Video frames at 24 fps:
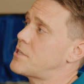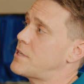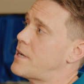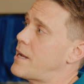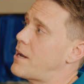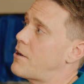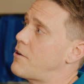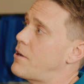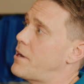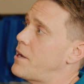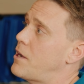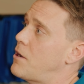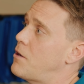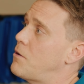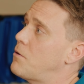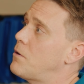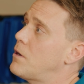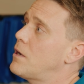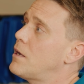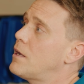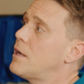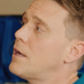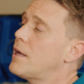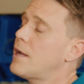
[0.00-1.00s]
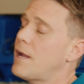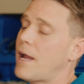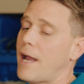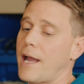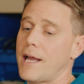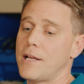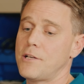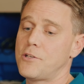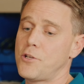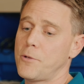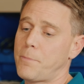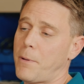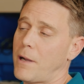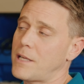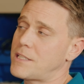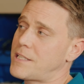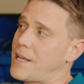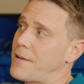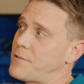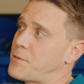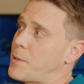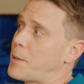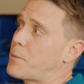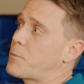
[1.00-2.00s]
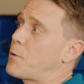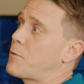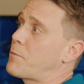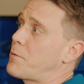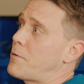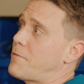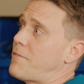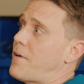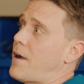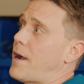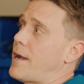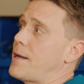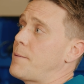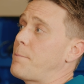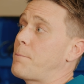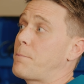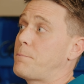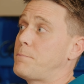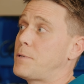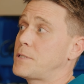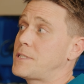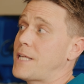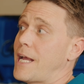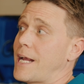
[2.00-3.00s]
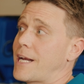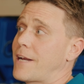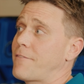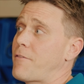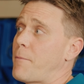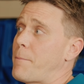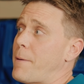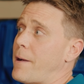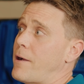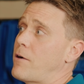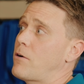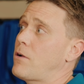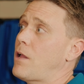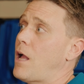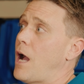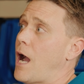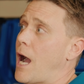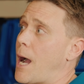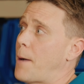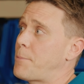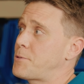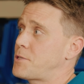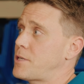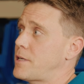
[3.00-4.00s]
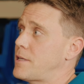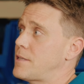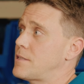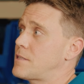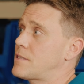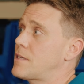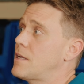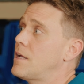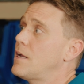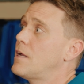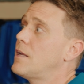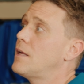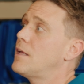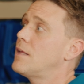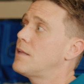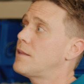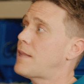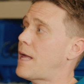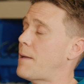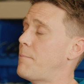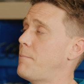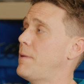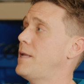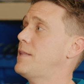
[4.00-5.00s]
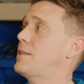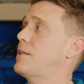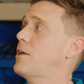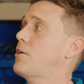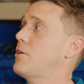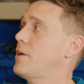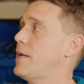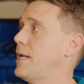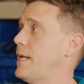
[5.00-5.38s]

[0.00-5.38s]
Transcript: scenario, and DuPont SafeSpec will provide protective apparel options that meet their